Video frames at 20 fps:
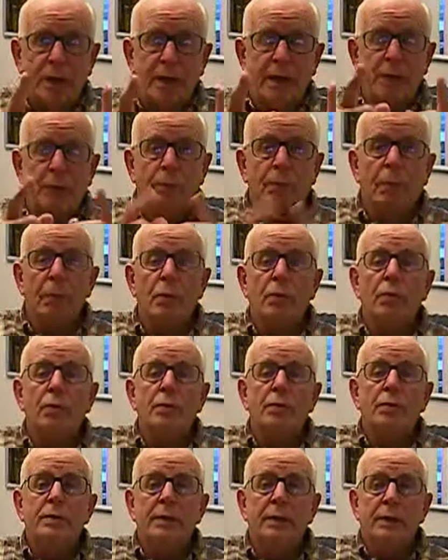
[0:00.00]
straight
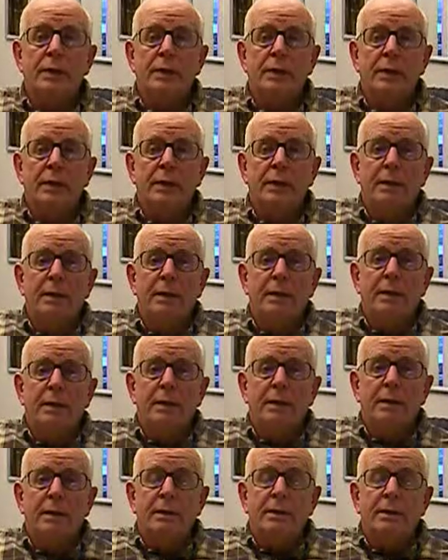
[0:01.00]
road
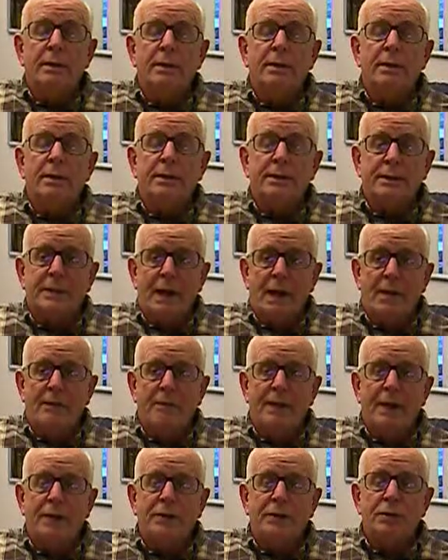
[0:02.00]
to
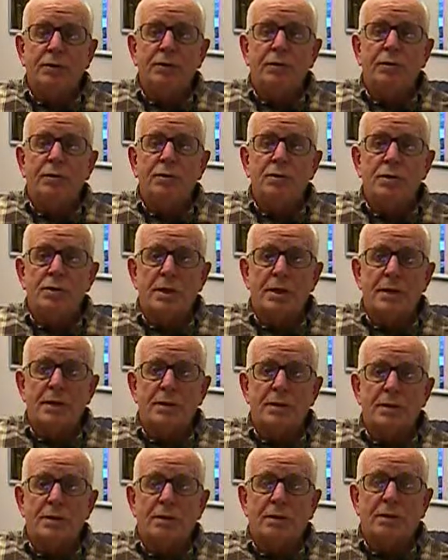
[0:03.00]
salvation through
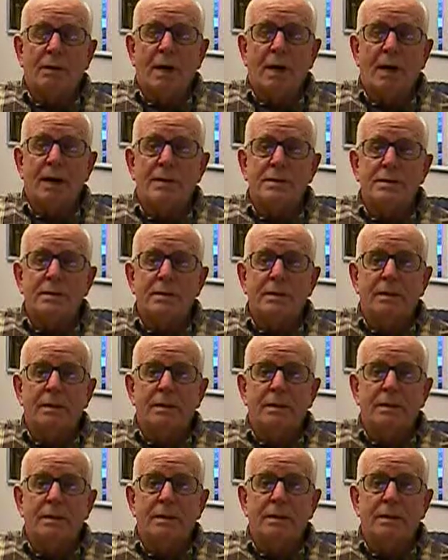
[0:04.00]
Jesus Christ.